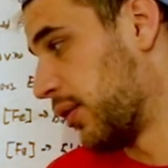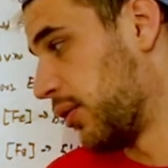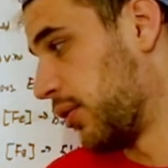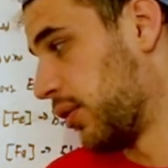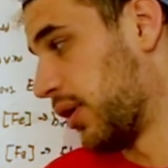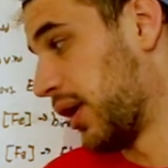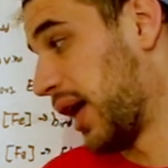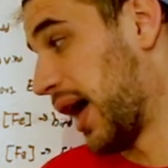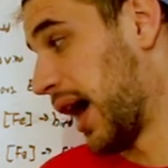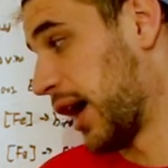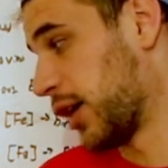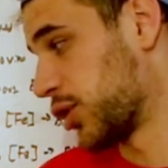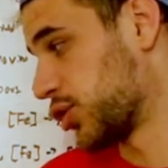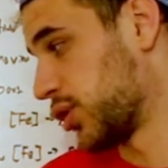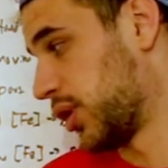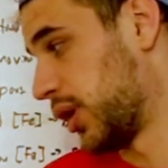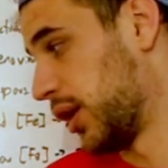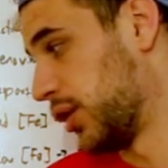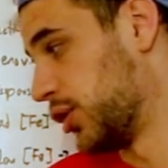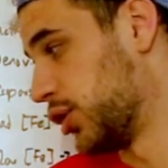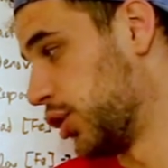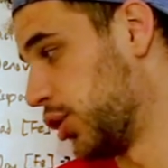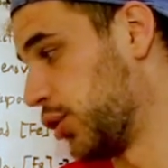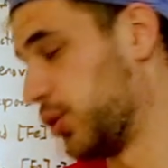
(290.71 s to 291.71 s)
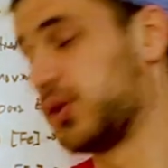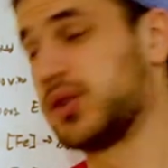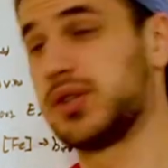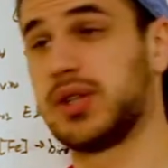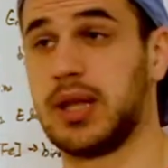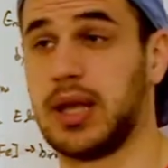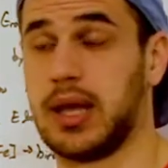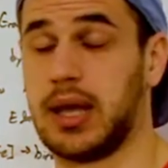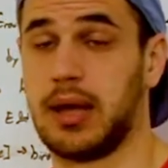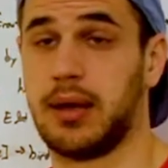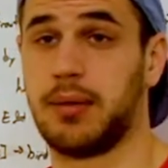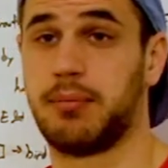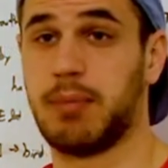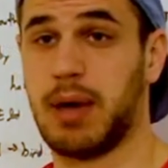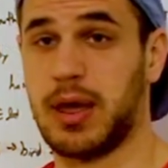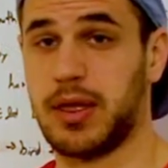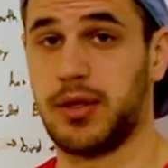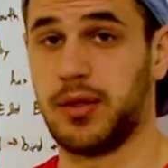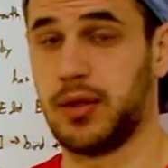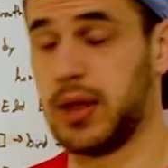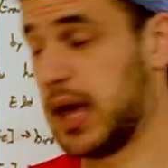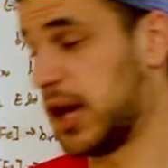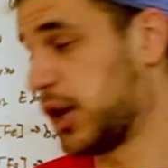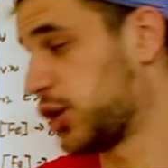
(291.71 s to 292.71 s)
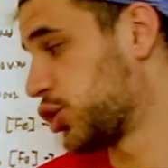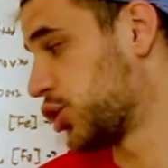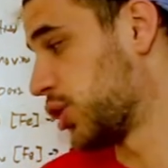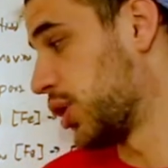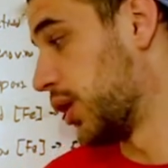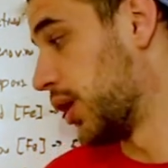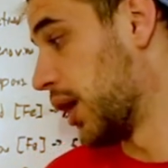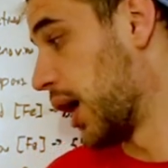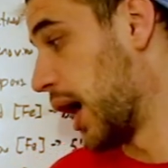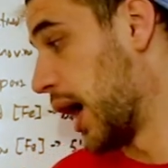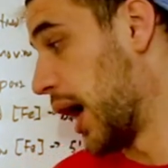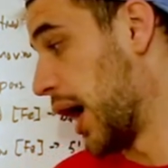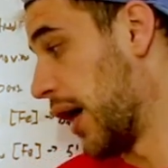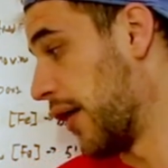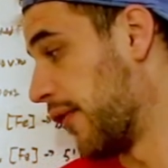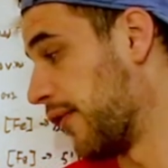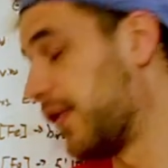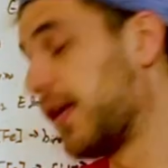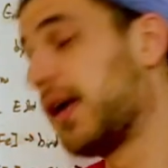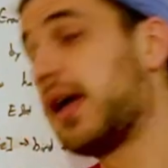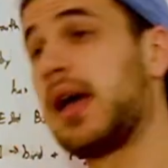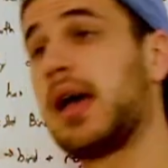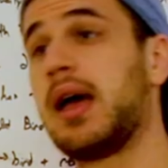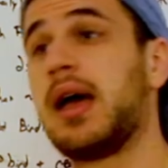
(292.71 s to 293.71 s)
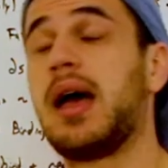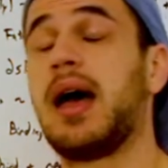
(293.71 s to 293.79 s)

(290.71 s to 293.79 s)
it will actually induce the methylation of